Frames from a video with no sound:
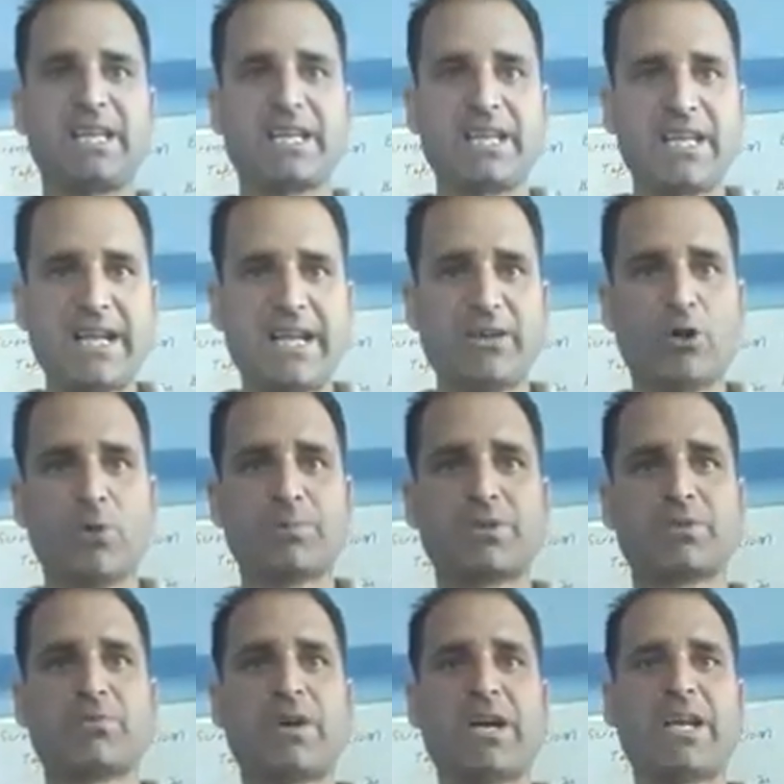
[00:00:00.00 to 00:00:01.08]
can adopt,
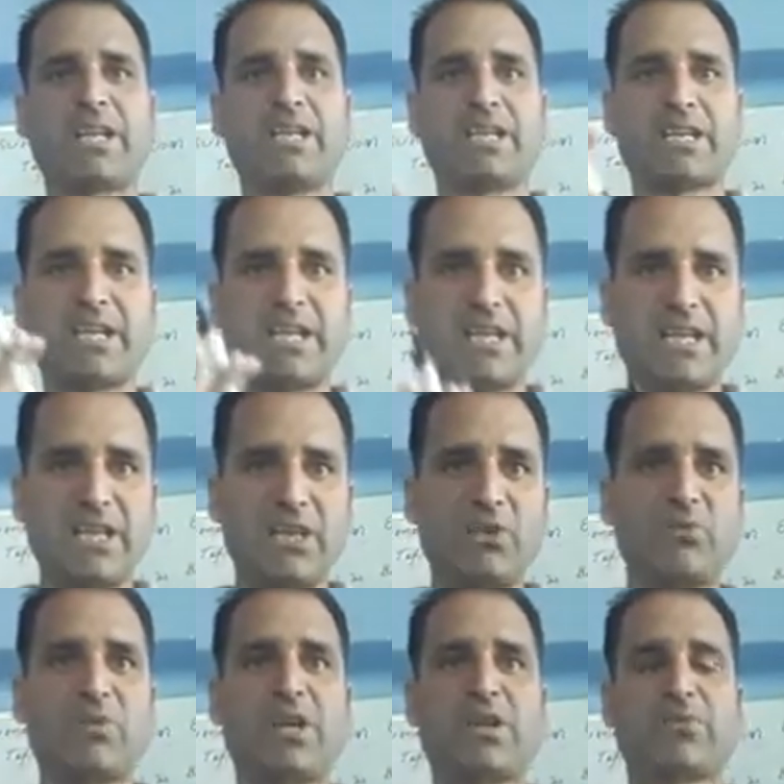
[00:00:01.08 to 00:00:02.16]
where he can
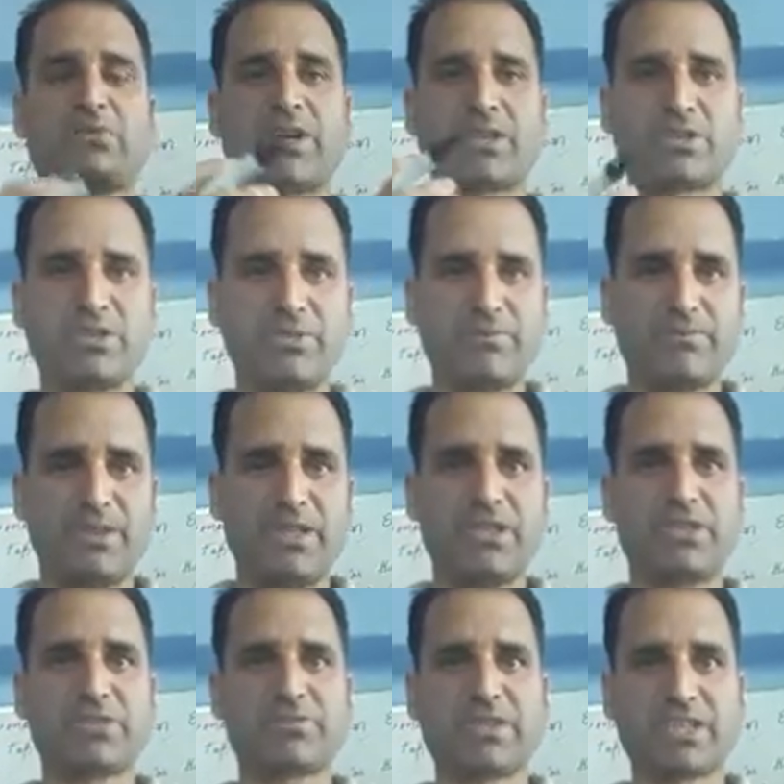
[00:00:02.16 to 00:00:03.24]
live, where what he
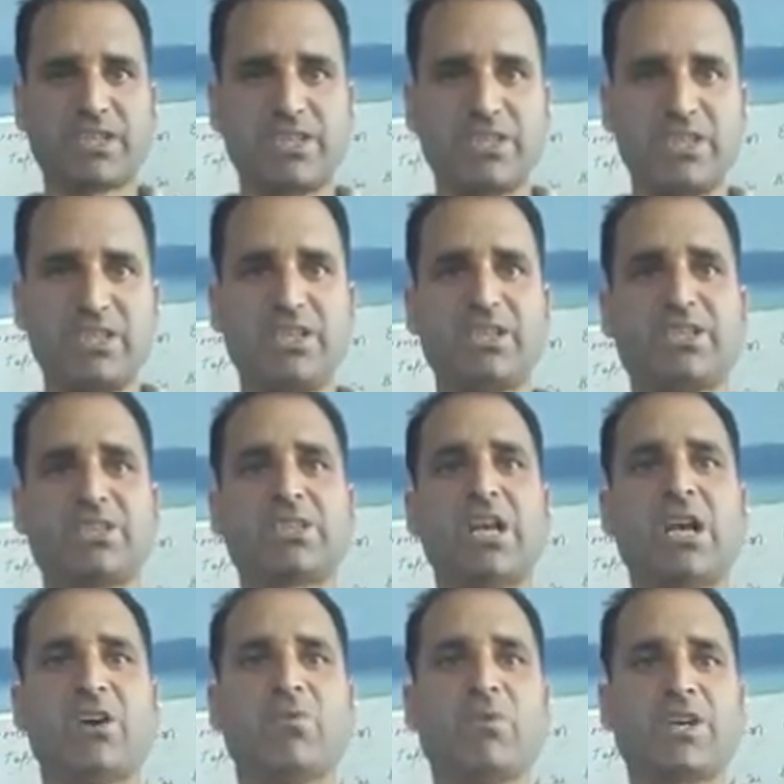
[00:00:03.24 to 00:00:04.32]
feeds, what he eats,
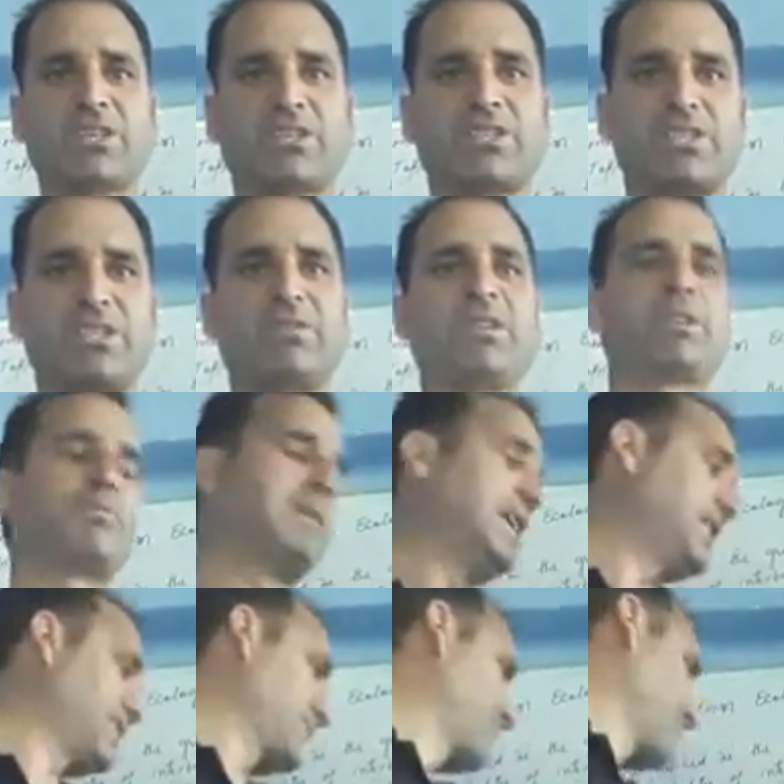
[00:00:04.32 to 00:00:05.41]
what is his dwelling place.